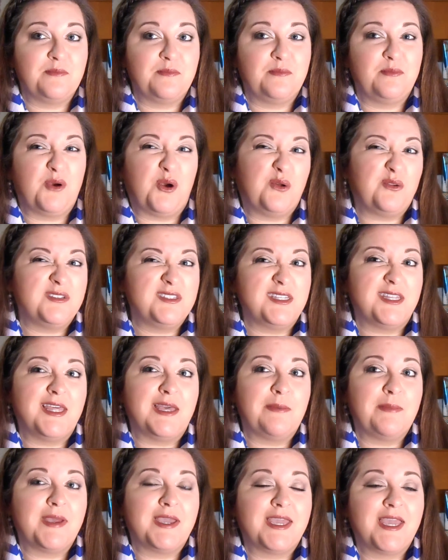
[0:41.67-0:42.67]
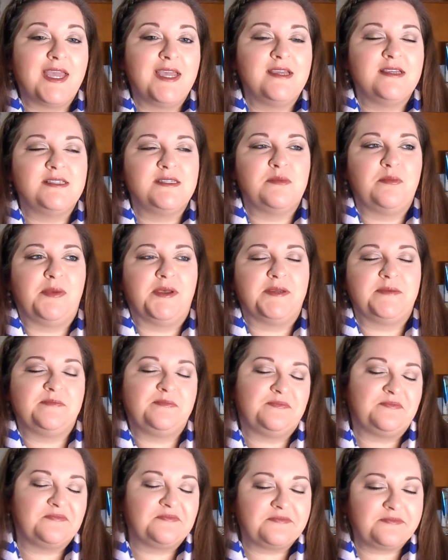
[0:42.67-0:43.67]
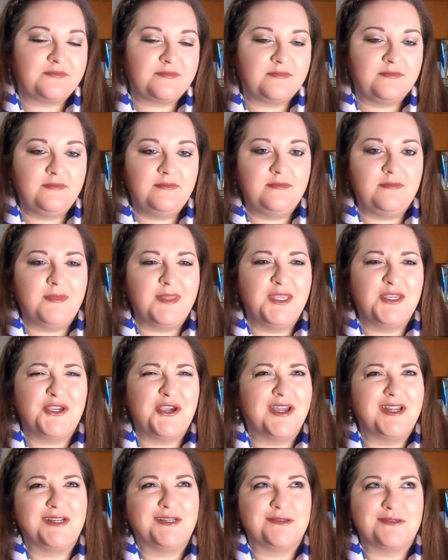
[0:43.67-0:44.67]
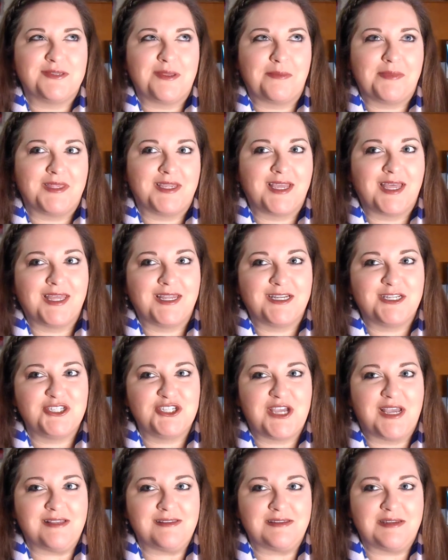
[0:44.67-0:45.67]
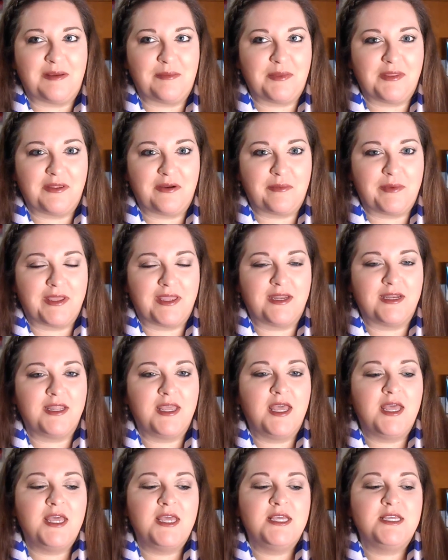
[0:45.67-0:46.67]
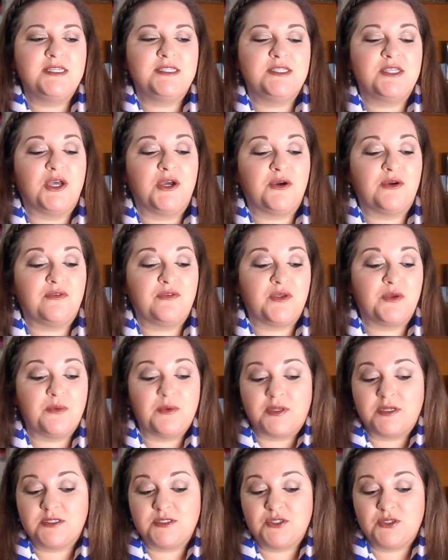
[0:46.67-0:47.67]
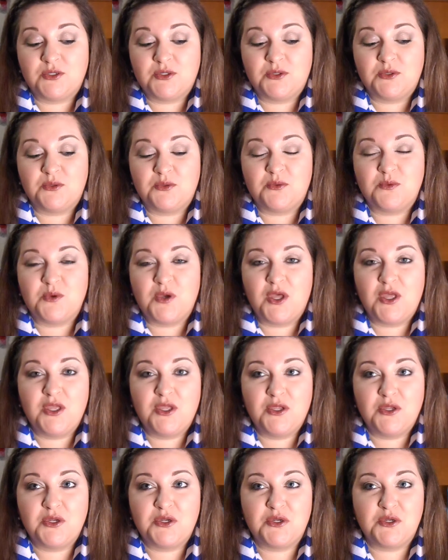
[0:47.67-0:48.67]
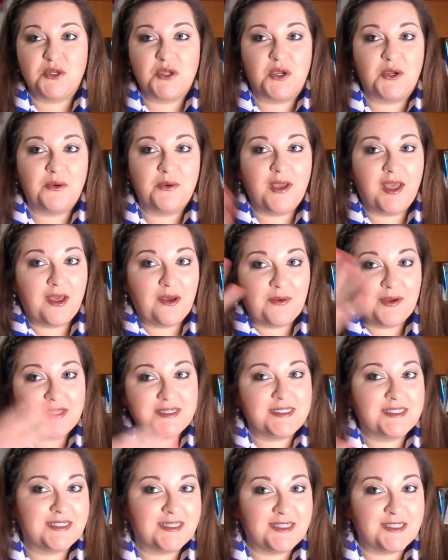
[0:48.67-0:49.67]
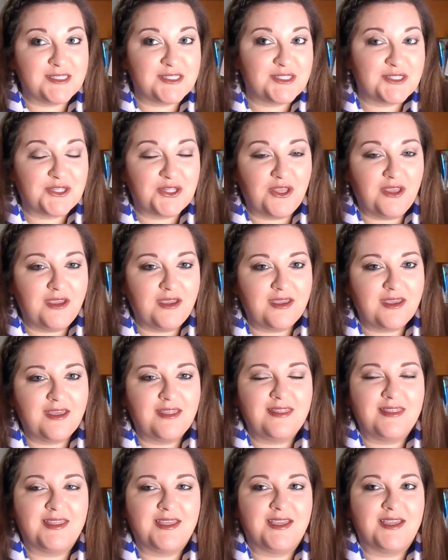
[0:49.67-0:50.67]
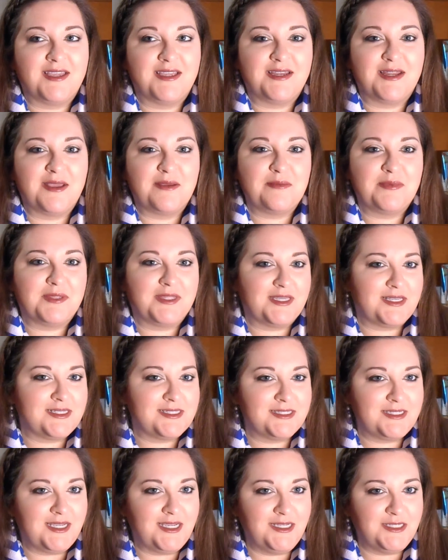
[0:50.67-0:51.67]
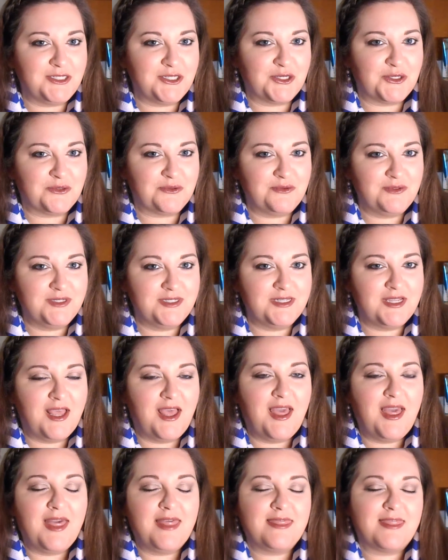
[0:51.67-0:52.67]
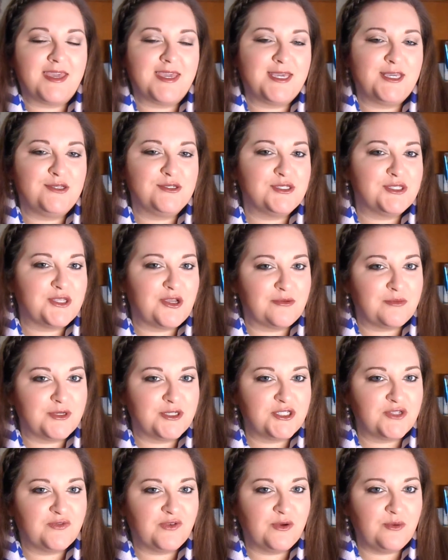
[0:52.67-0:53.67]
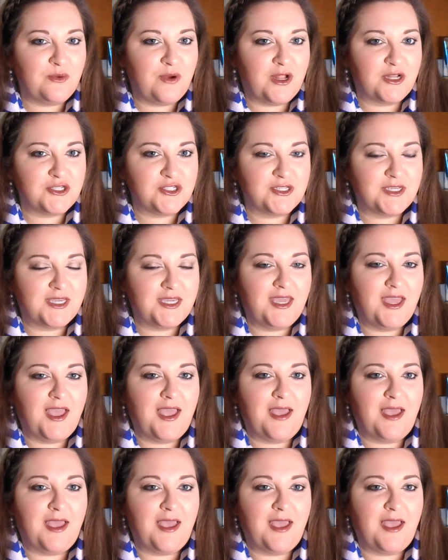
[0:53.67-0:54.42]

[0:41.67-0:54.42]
bold lip, I guess, but you gotta do something, kind of jazz it up a little bit. So if you want to know how I did this look, then please stay tuned. Thank you so much for watching.